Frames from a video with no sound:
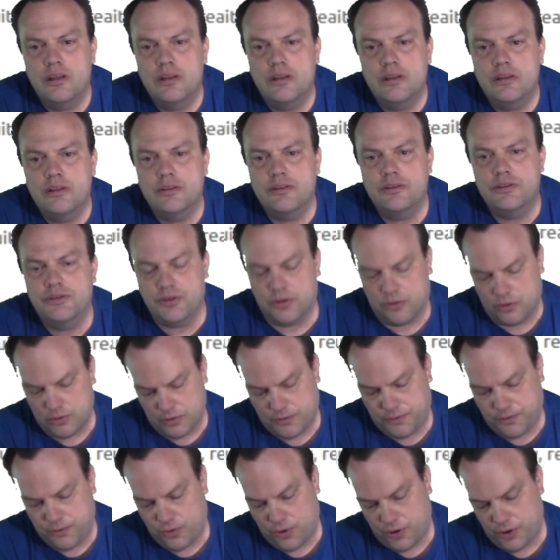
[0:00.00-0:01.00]
is zones
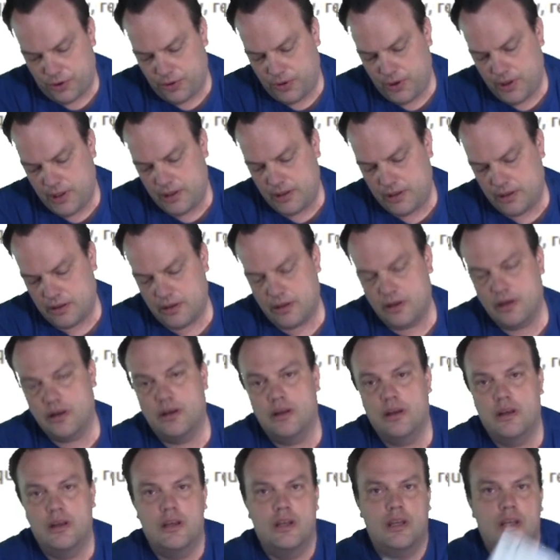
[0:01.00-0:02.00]
4 to 8.
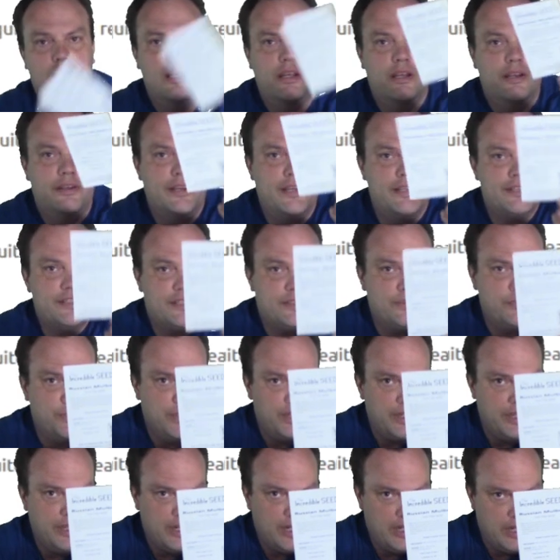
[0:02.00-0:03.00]
That's the one
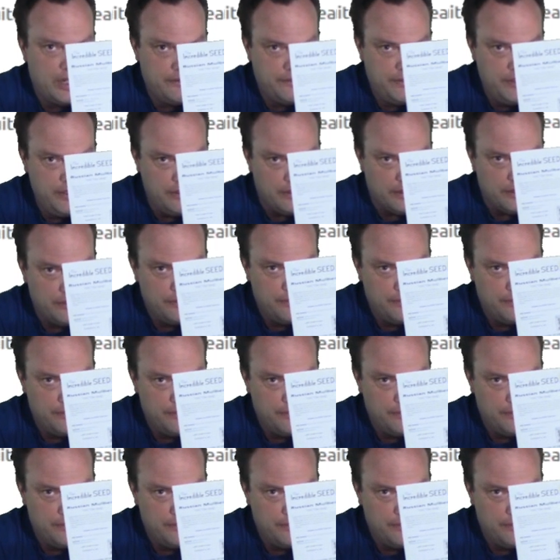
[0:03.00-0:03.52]
I have here.